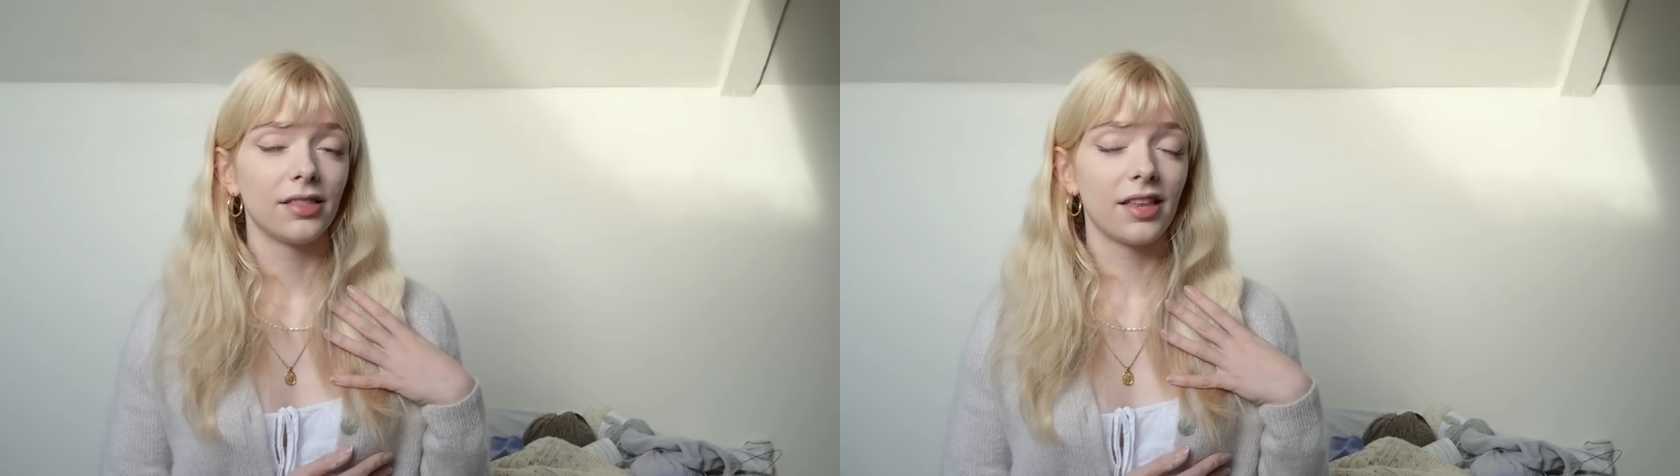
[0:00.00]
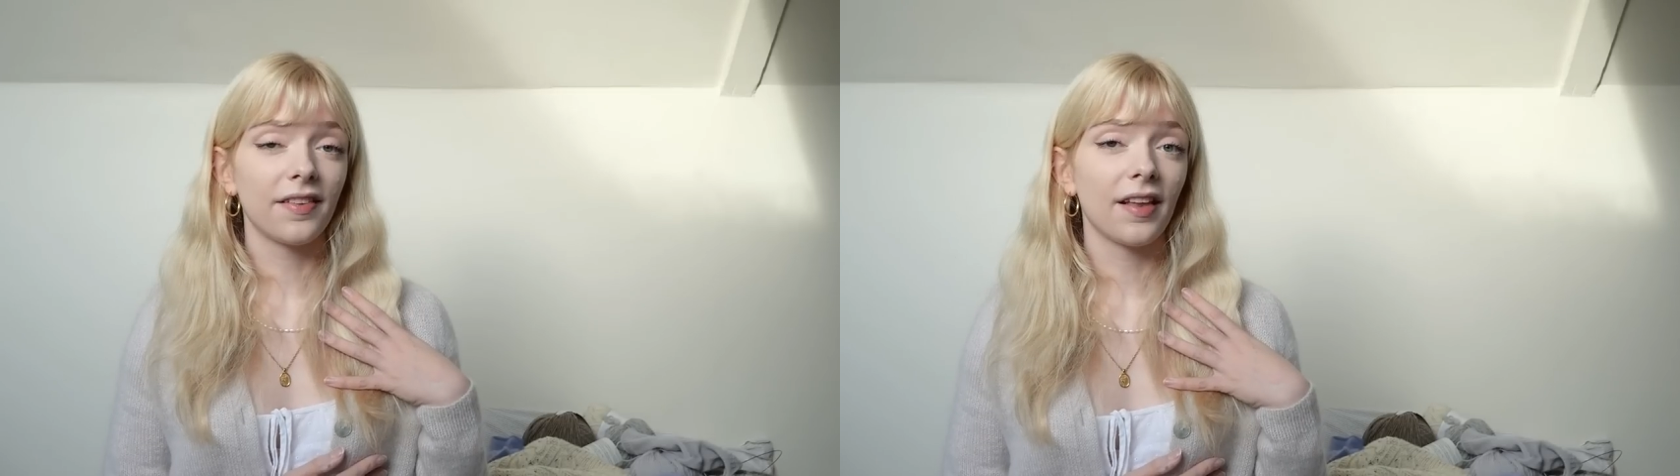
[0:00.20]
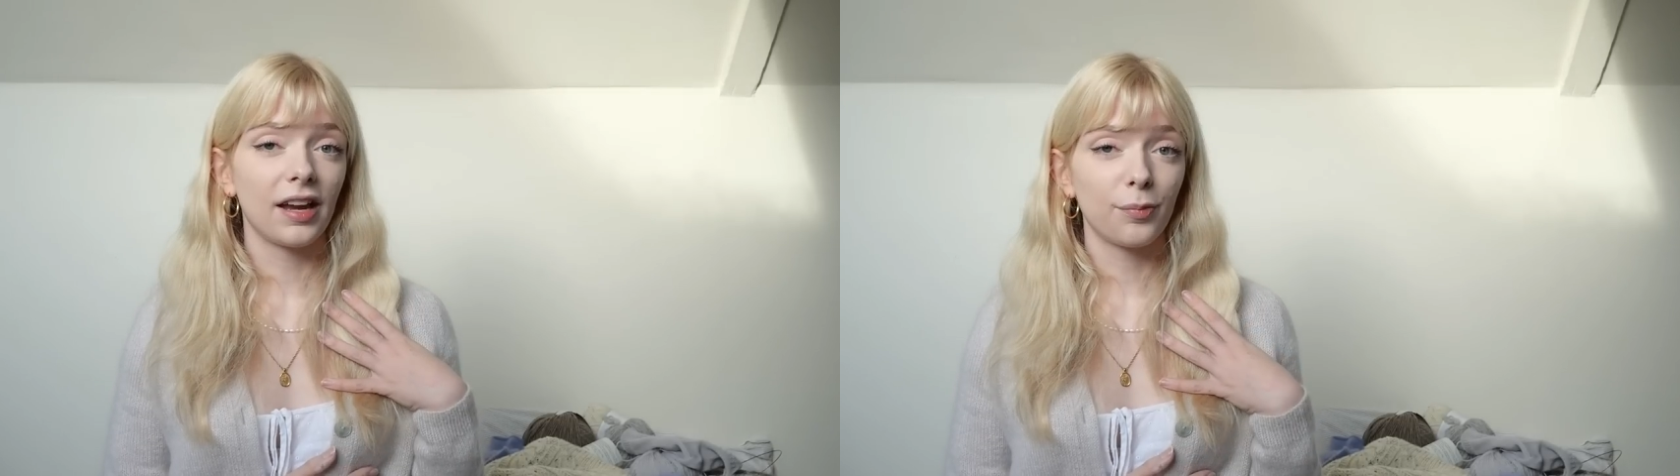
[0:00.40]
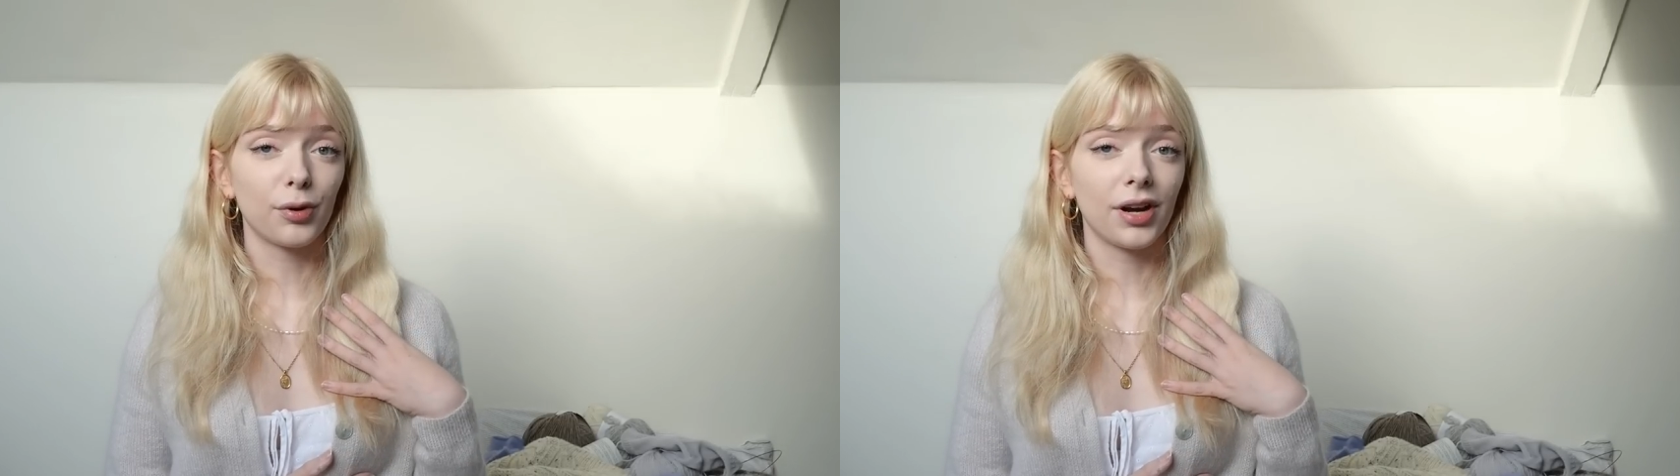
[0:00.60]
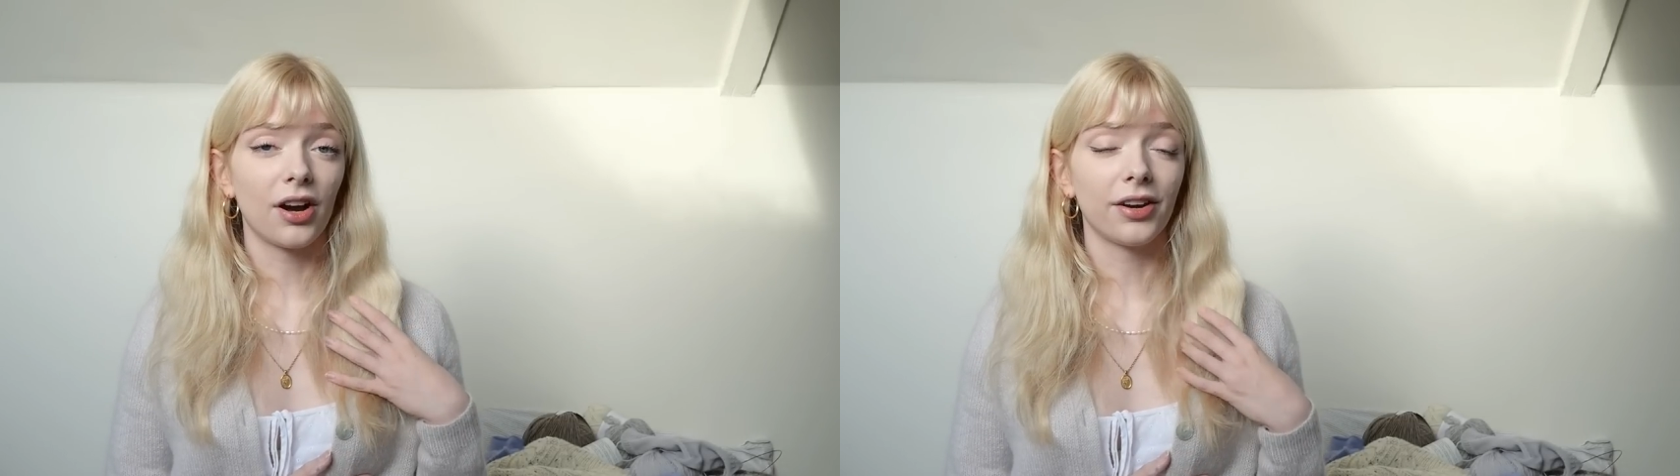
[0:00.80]
This
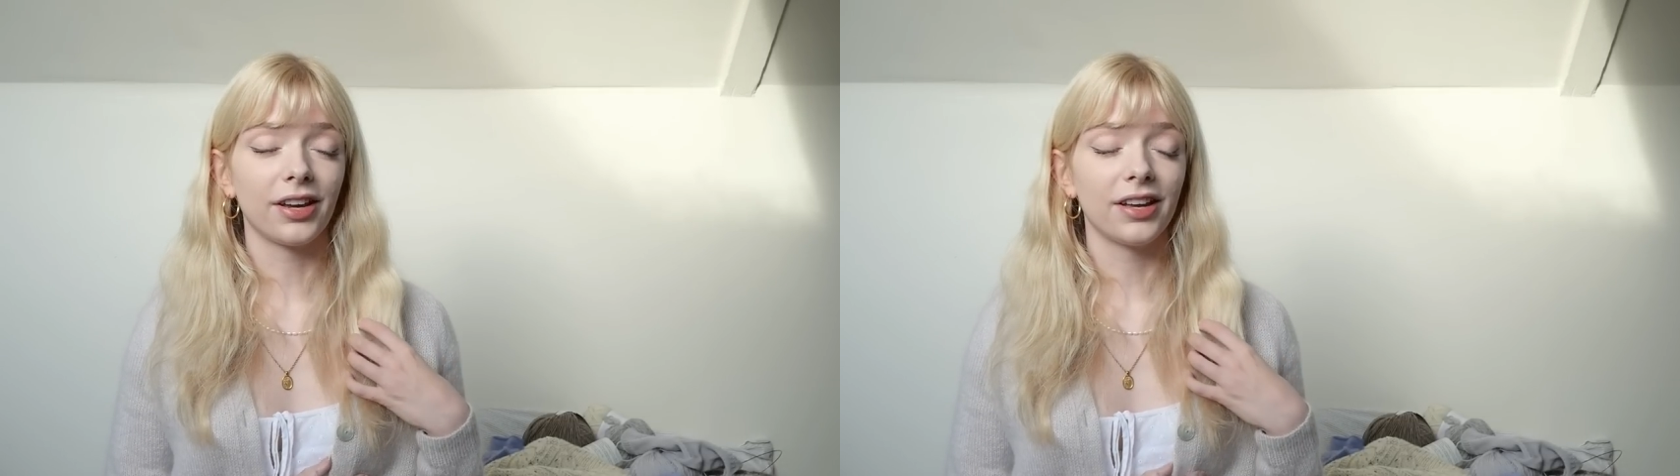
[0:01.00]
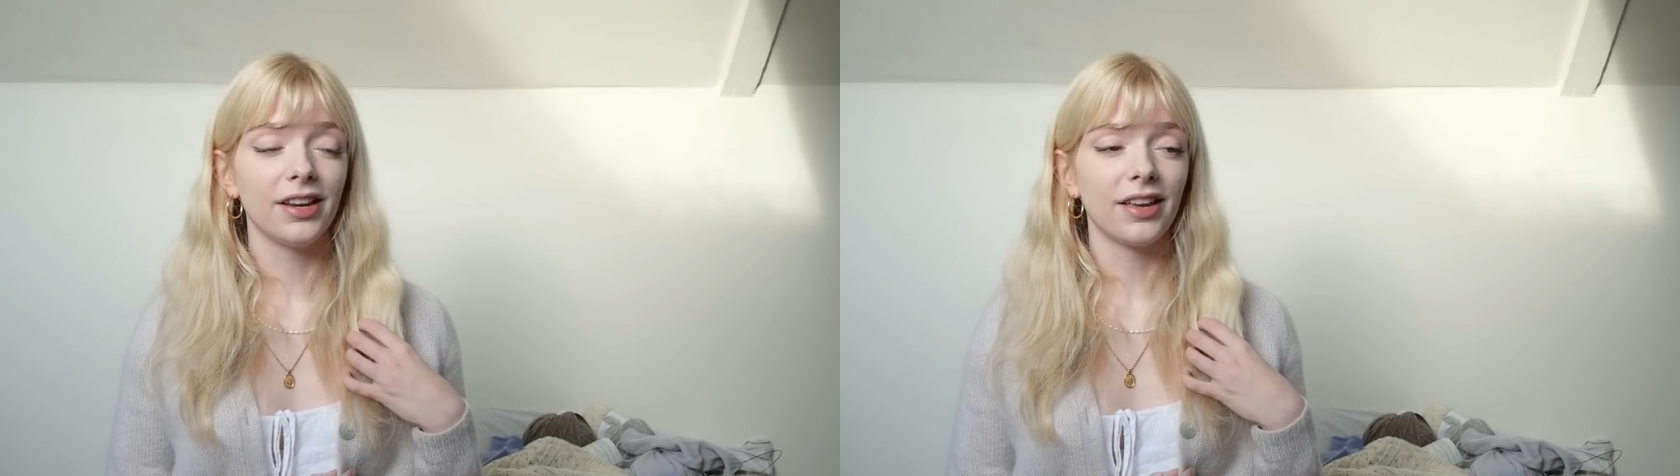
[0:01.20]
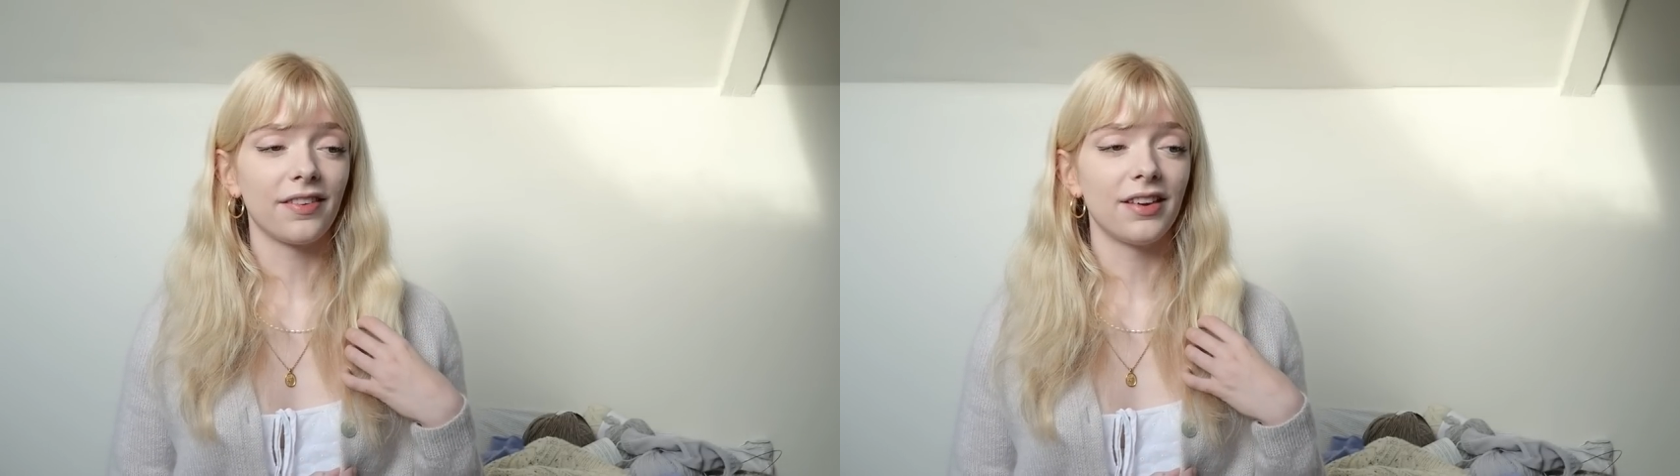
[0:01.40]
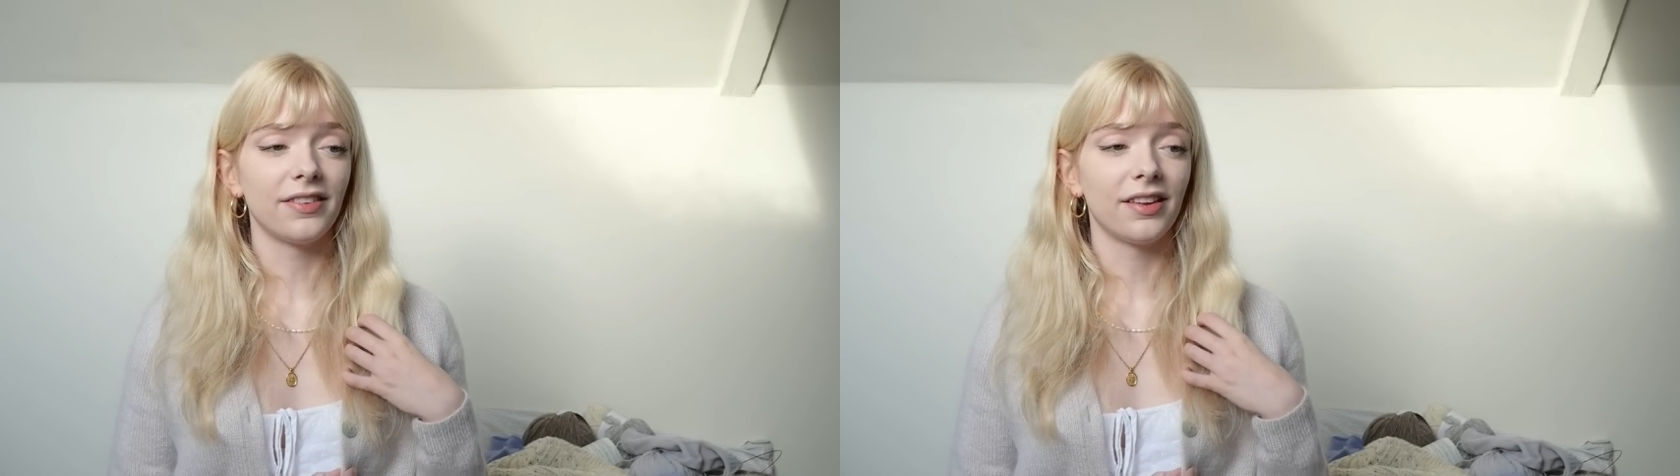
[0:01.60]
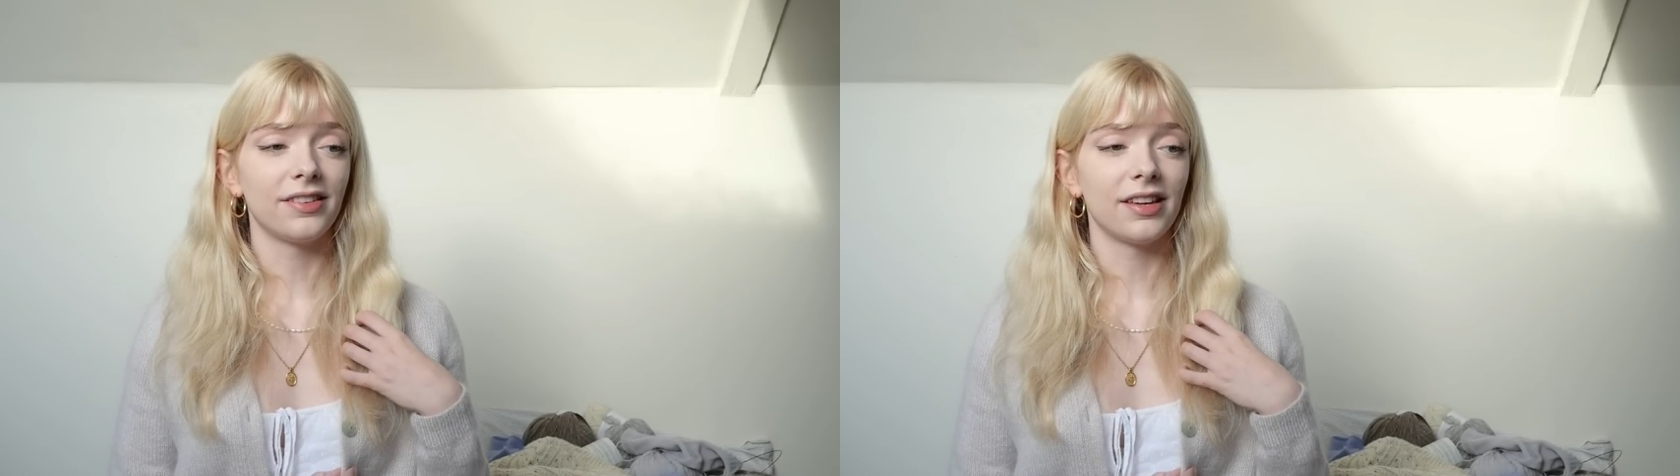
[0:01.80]
April cardigan is
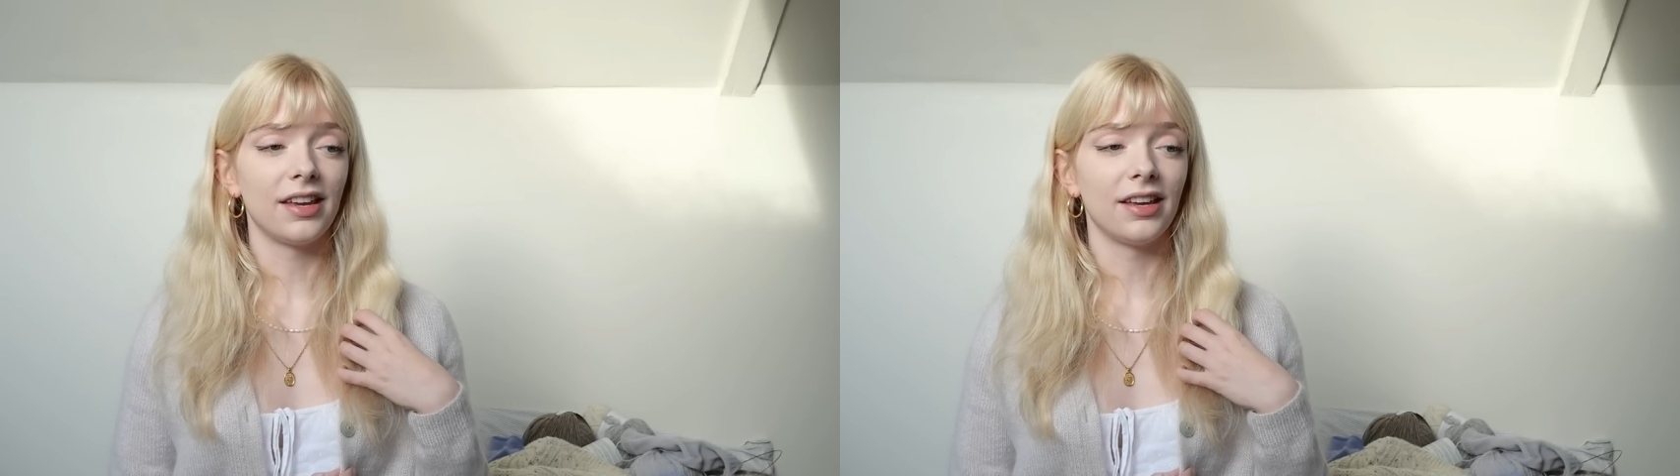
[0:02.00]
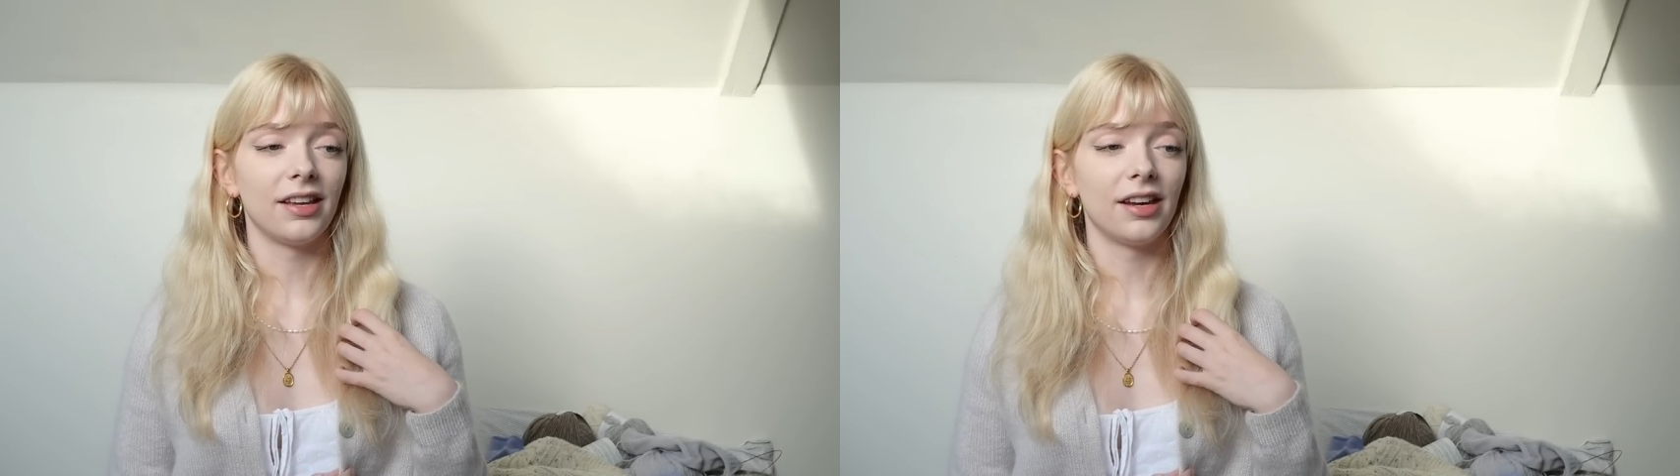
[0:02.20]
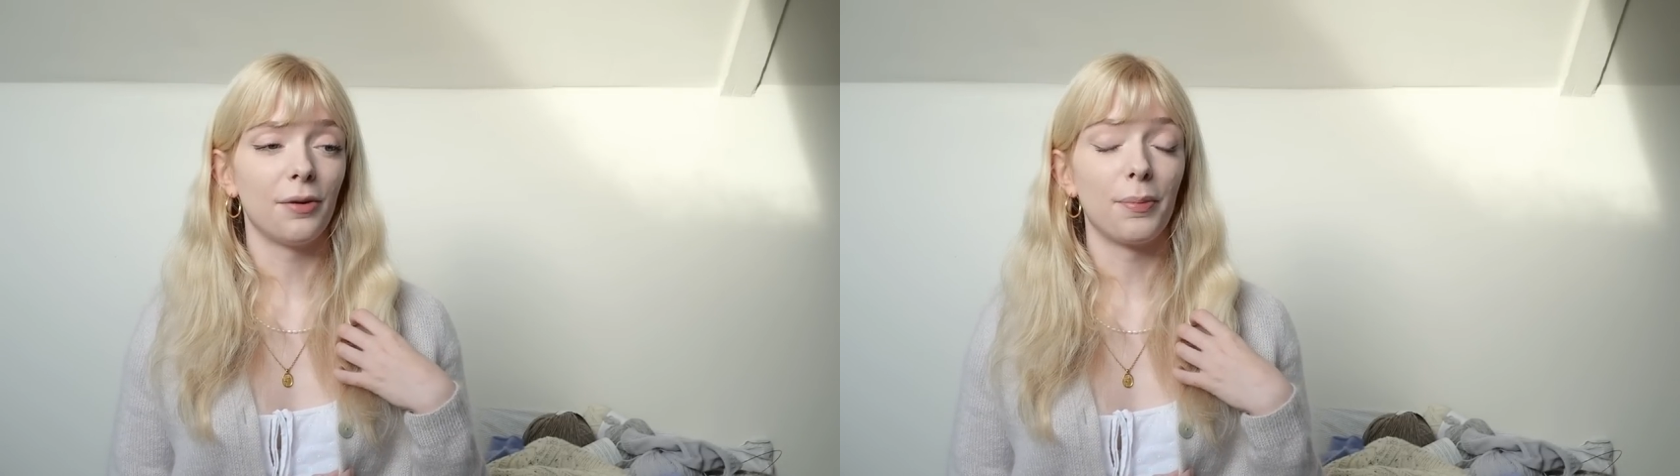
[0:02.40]
knitted in